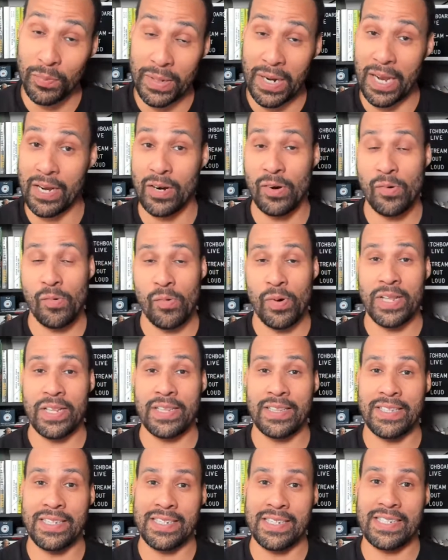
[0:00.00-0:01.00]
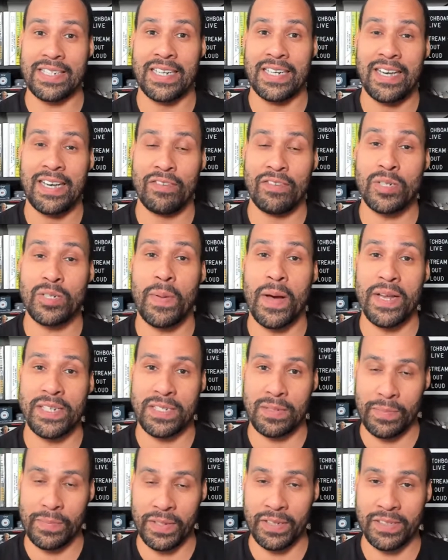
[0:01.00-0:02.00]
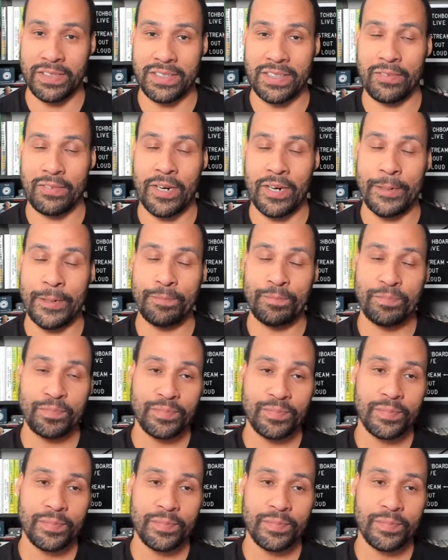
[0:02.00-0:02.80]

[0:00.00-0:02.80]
but I don't want this responsibility. Right.